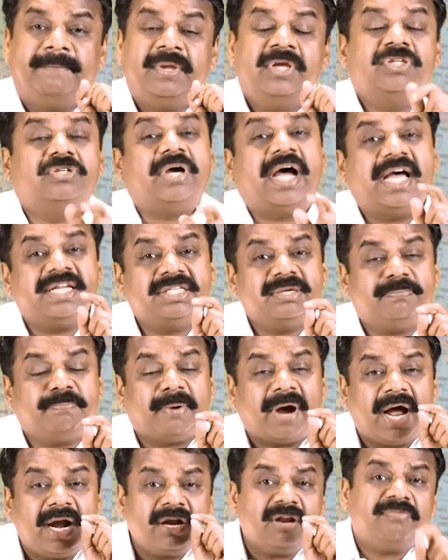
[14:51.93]
So, as a
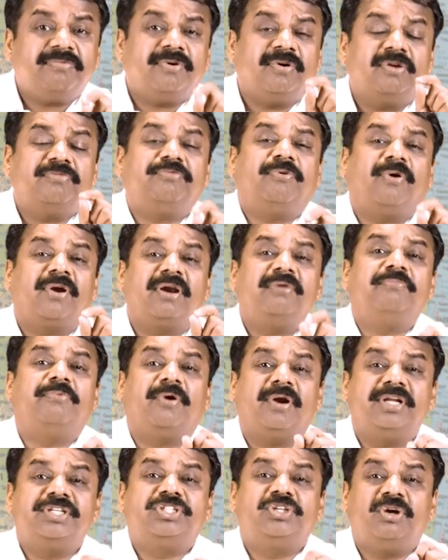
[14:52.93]
part of our foreign
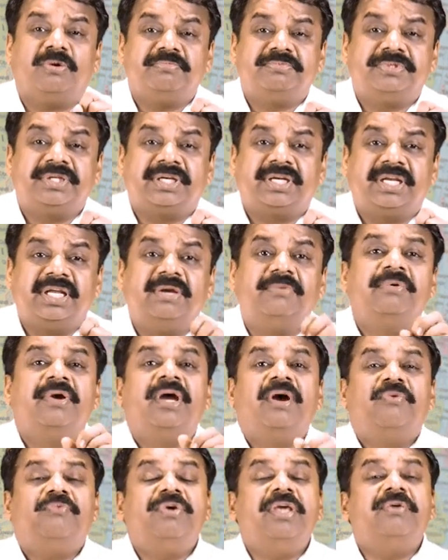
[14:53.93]
policy objective,
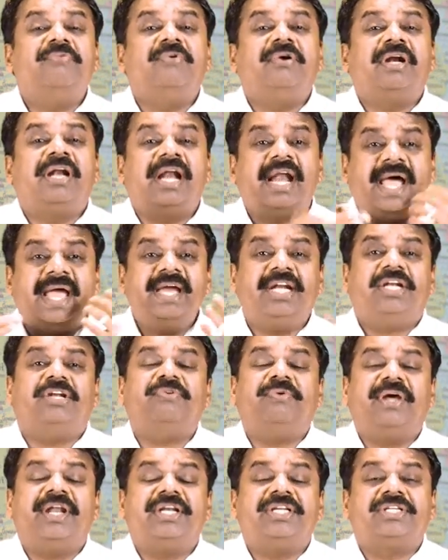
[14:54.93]
we would like
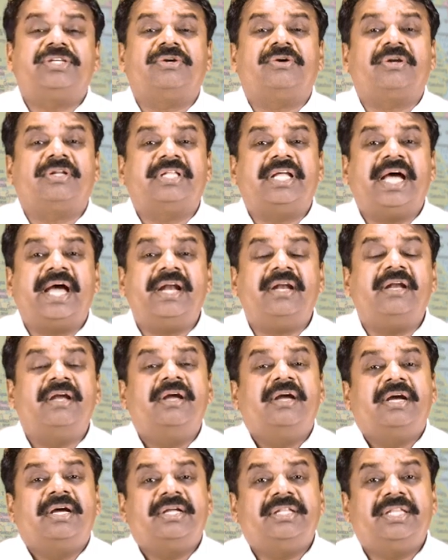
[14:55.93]
to ensure that
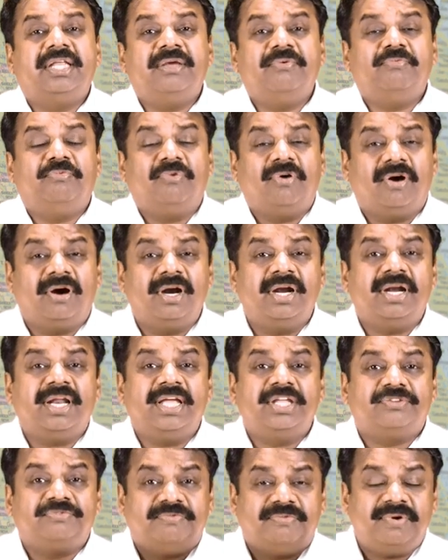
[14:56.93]
the world
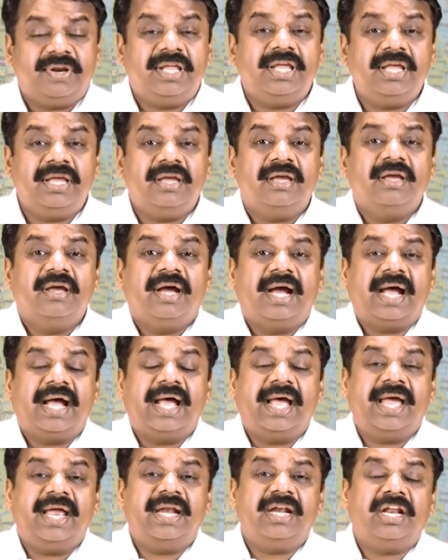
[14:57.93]
is free
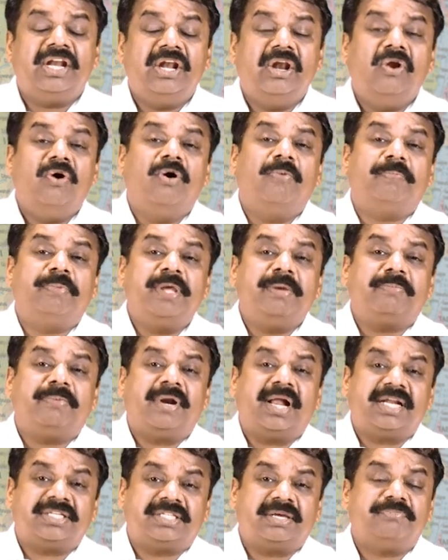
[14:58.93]
and no people
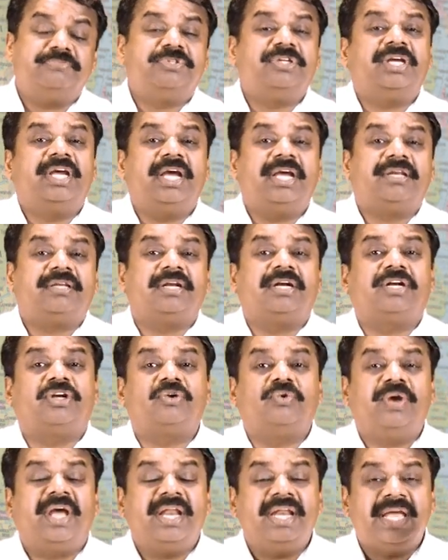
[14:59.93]
are subjugated
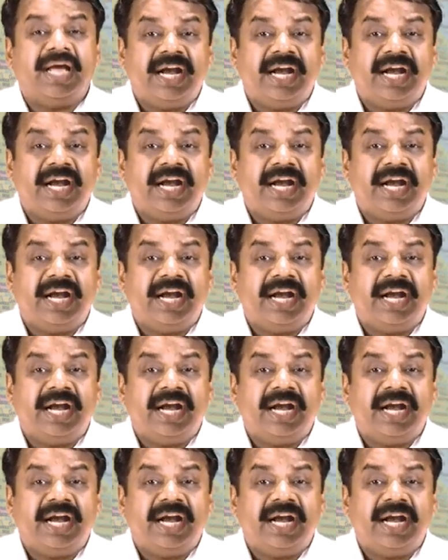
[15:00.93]
to any